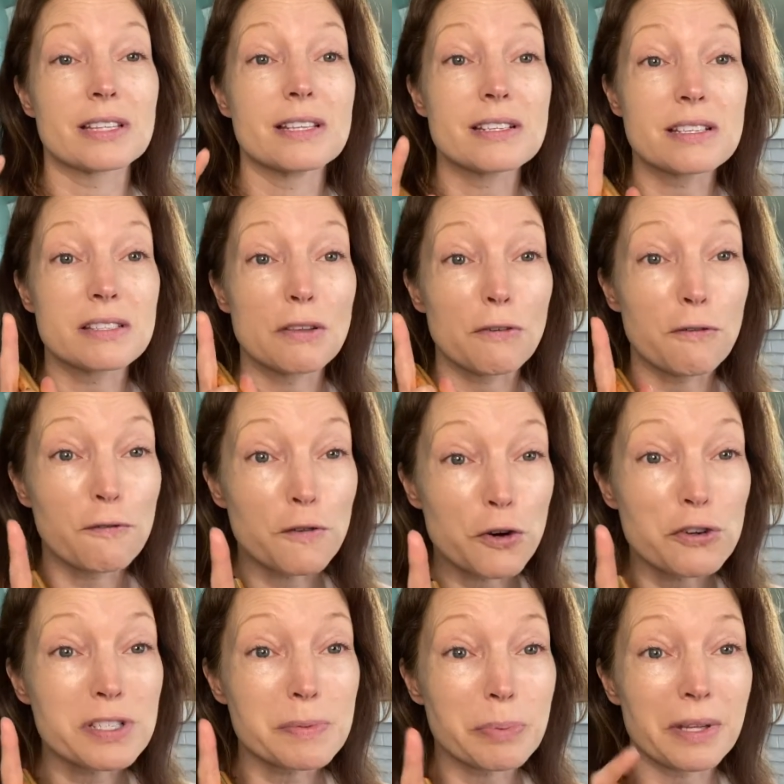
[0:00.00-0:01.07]
And this is the
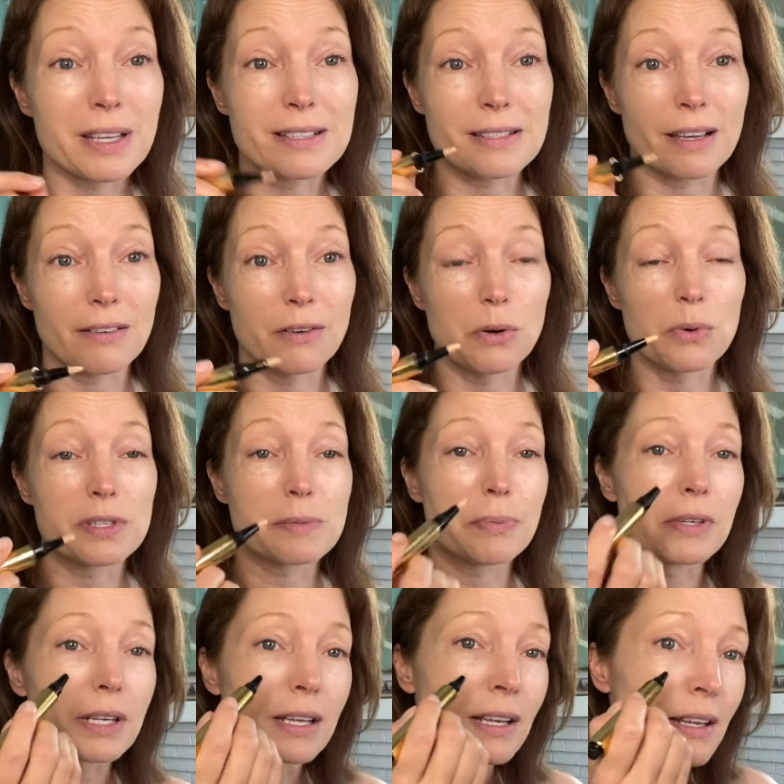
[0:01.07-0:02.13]
first place I always
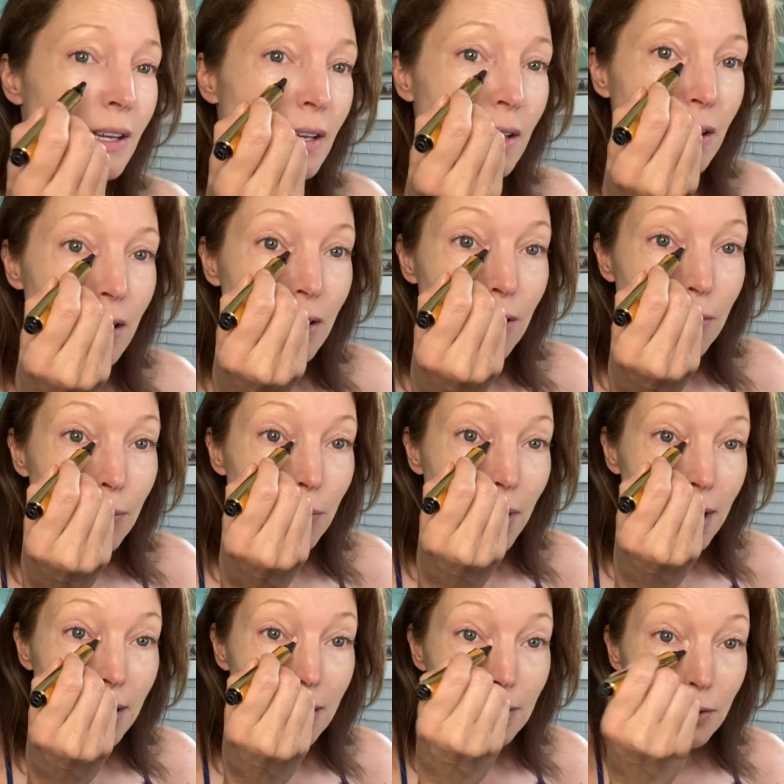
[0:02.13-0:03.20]
put it
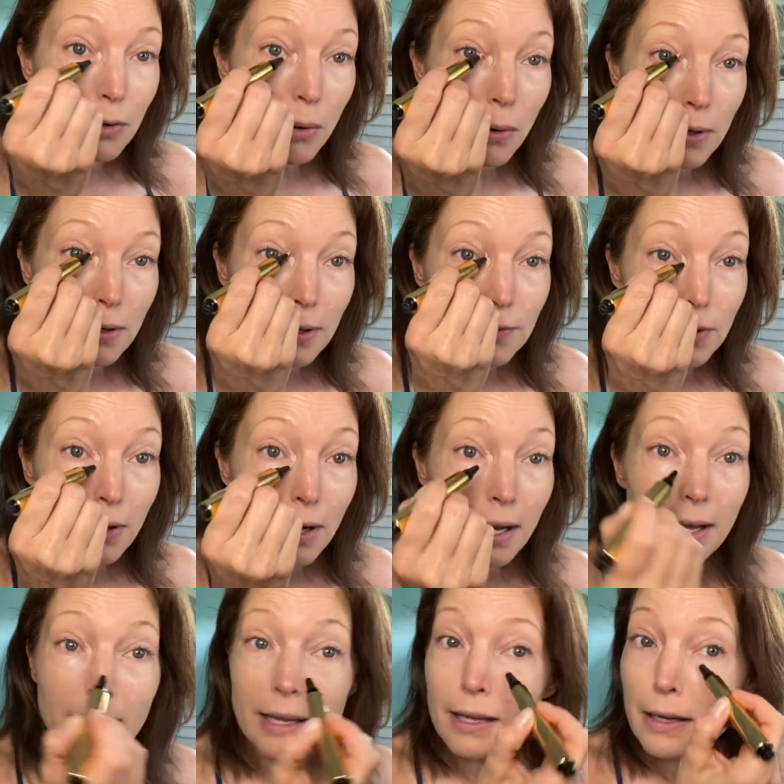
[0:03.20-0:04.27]
right in the corner of your
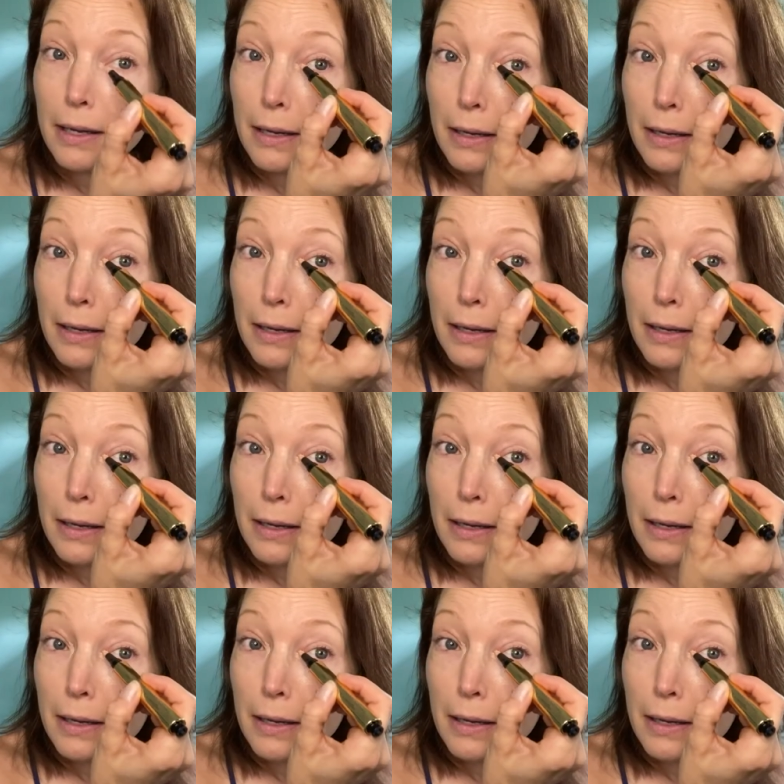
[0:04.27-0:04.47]
eye.